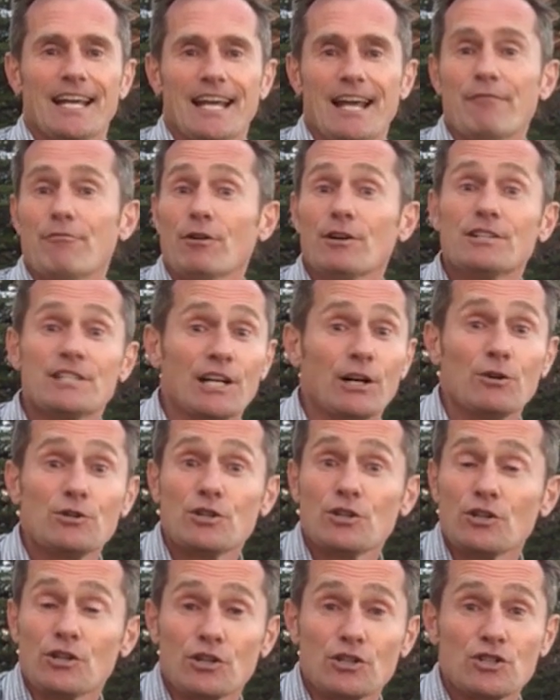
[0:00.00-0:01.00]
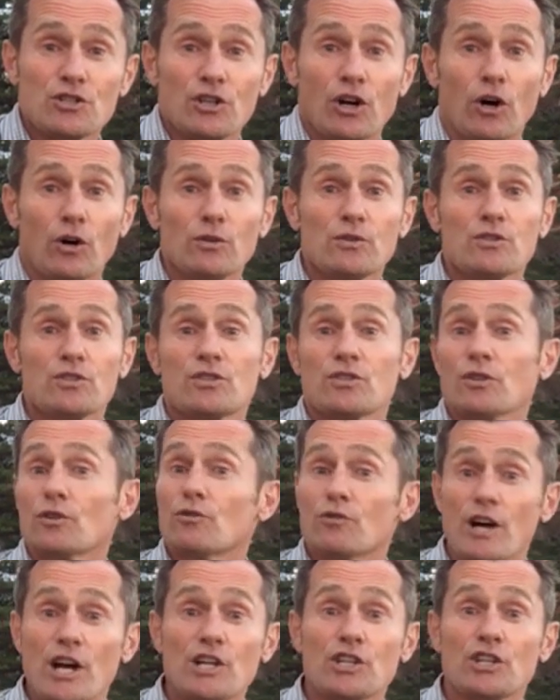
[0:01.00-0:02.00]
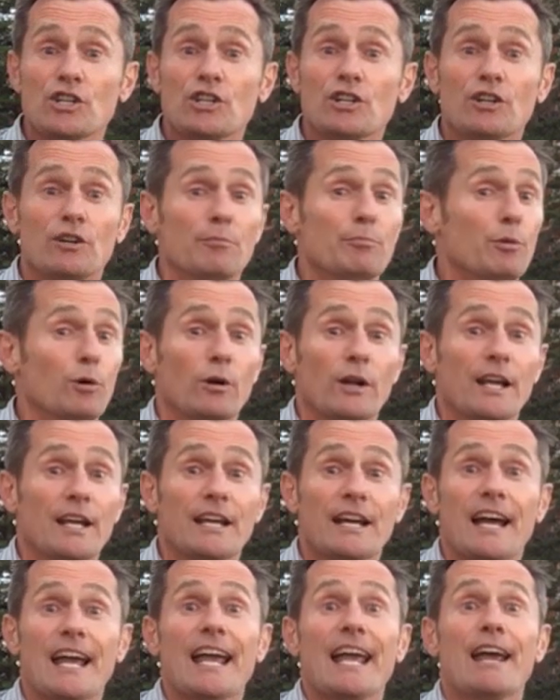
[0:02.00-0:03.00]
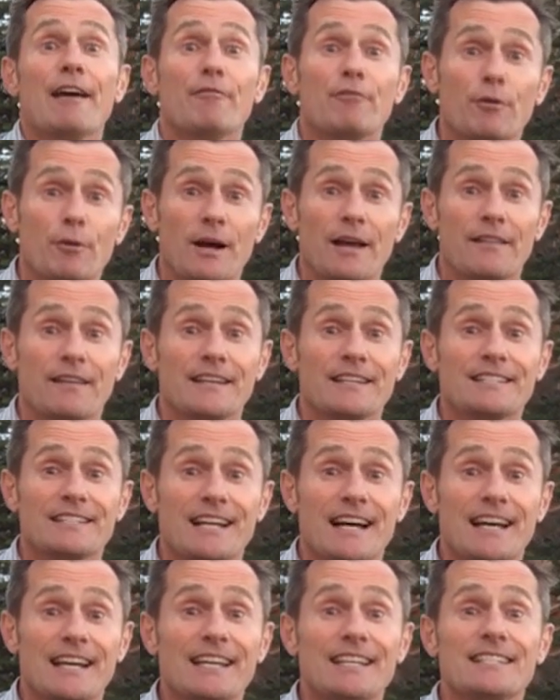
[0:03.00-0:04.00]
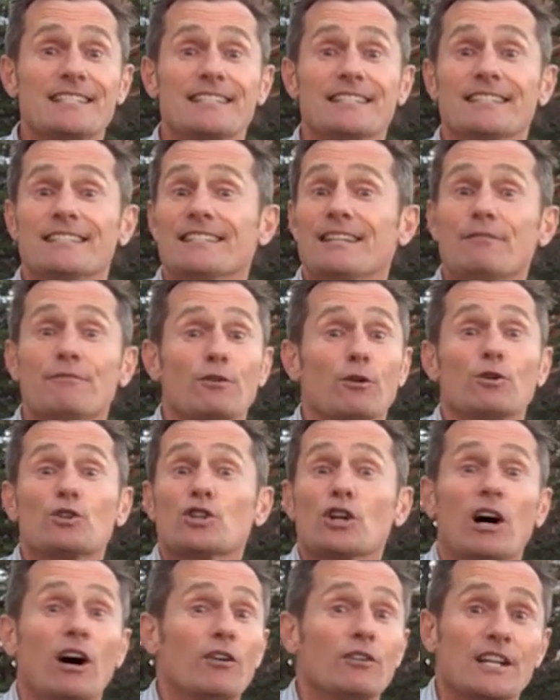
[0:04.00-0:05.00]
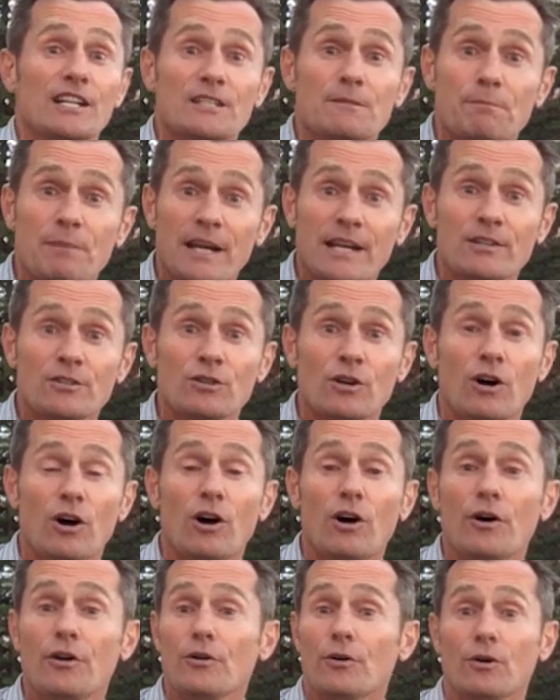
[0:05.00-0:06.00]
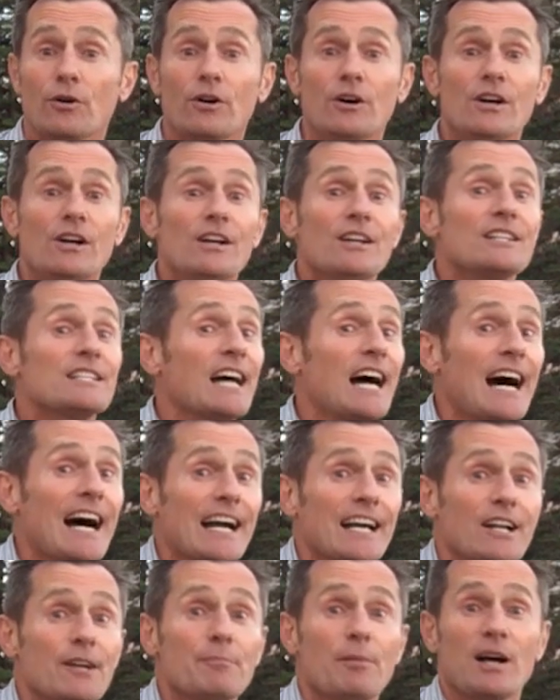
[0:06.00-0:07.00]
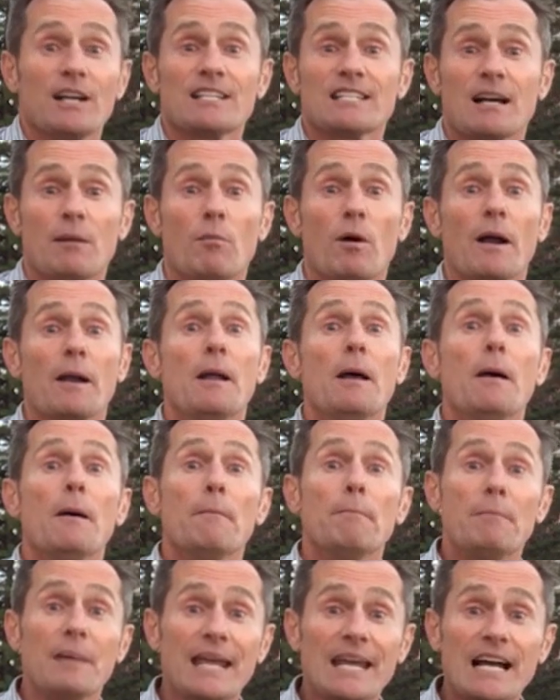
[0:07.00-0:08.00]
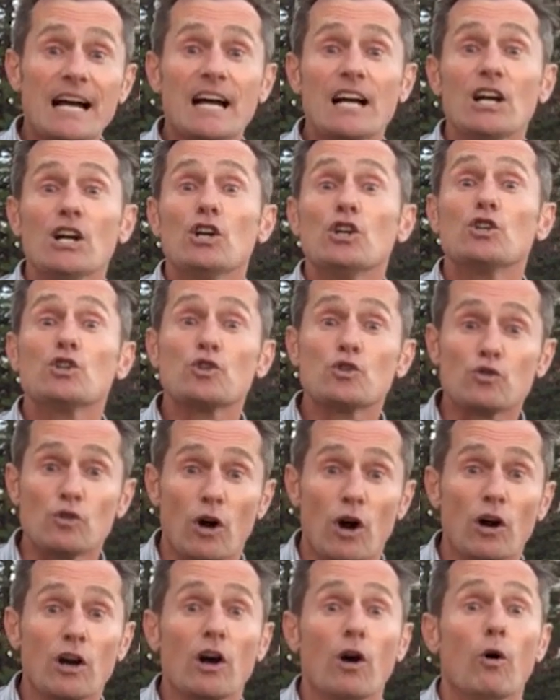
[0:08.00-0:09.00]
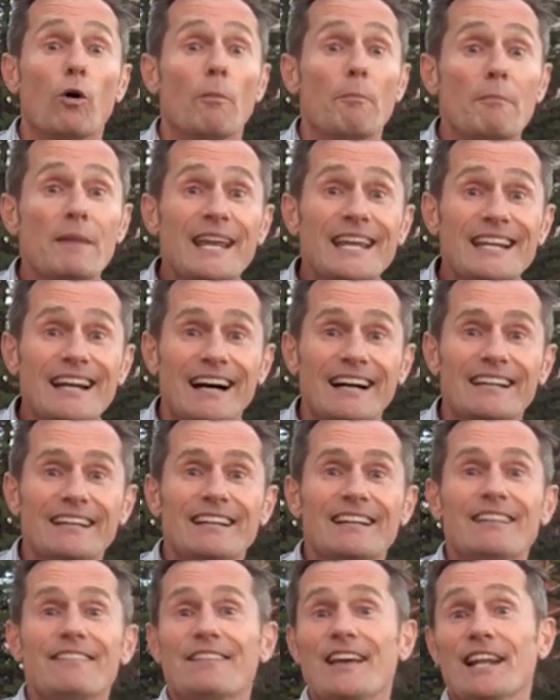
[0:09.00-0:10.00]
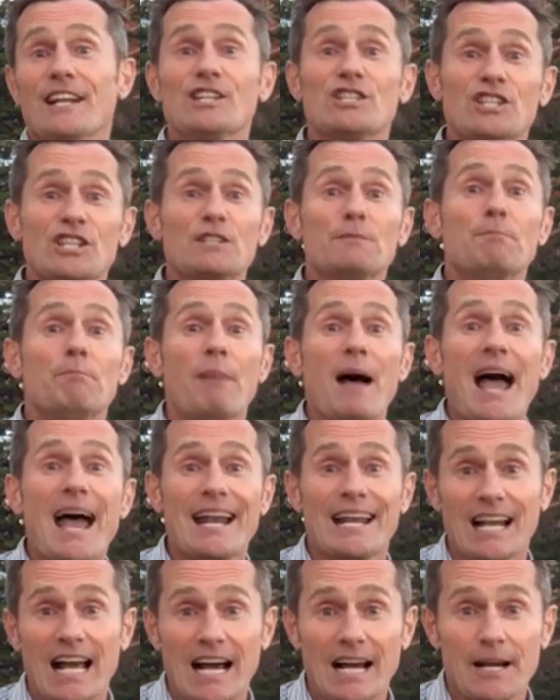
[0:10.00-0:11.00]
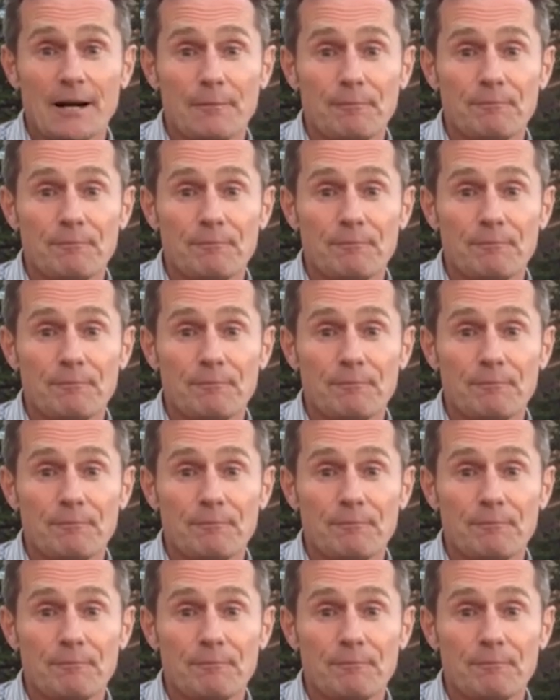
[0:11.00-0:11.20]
Everyone tells you that assaults, aggression, and bullying are everywhere these days, and if your child gets picked on or targeted by someone bigger, stronger, or meaner, then it's just bad luck.